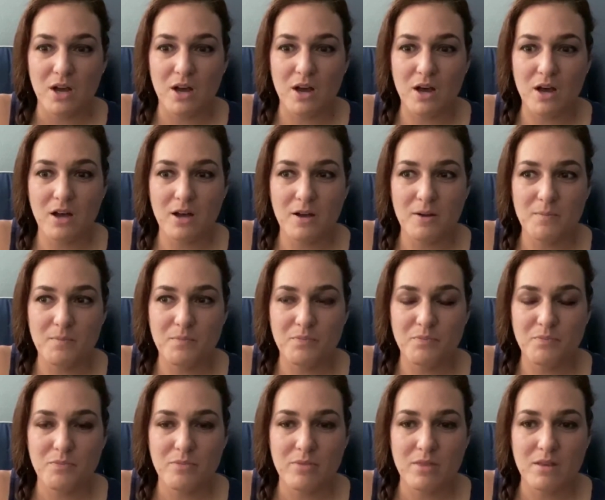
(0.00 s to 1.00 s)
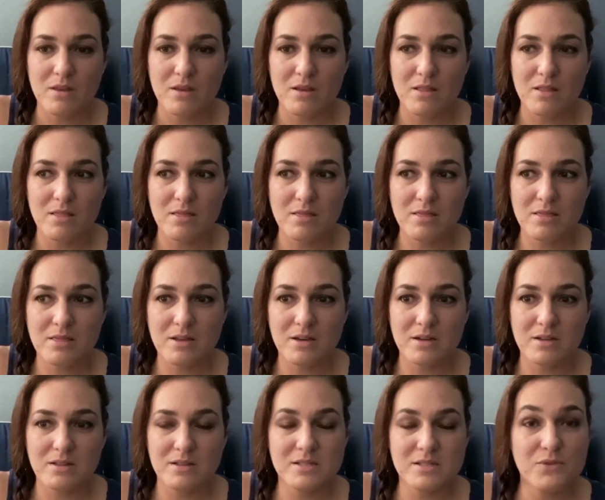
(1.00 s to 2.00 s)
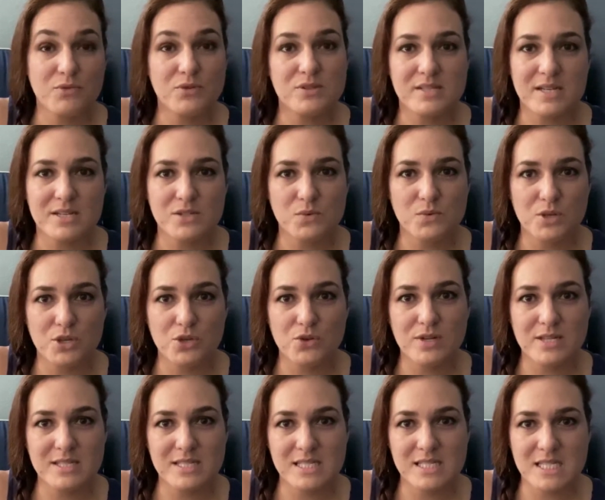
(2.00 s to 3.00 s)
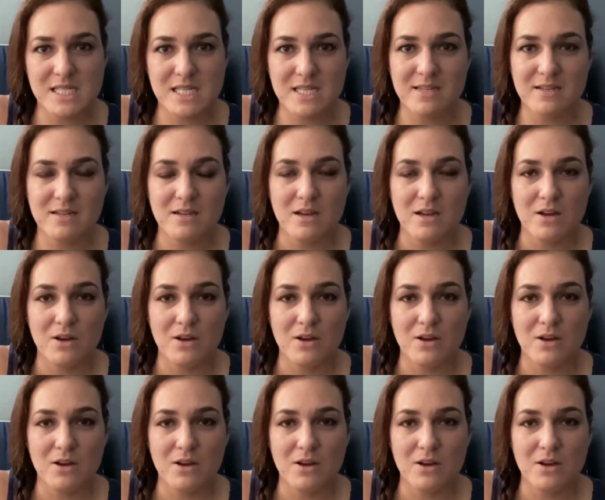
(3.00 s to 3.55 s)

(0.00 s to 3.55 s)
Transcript: the different sites where you can see